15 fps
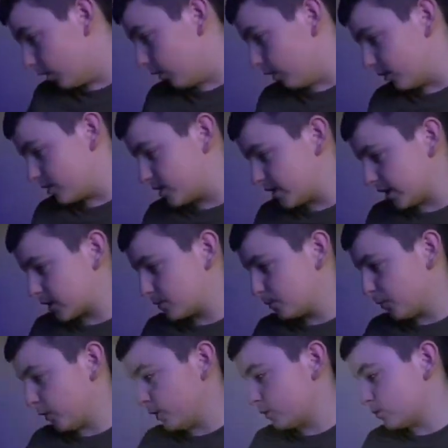On six
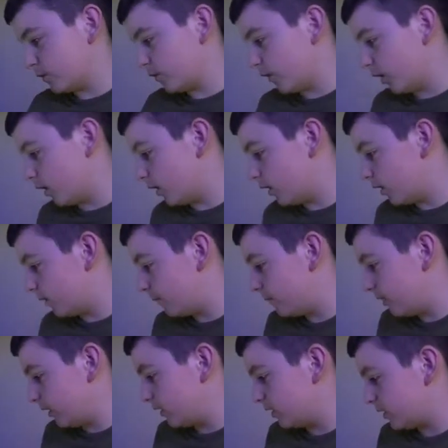points with
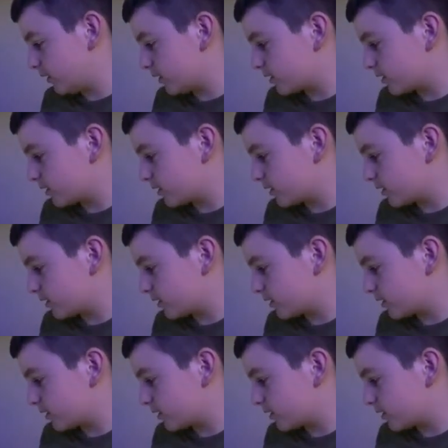RB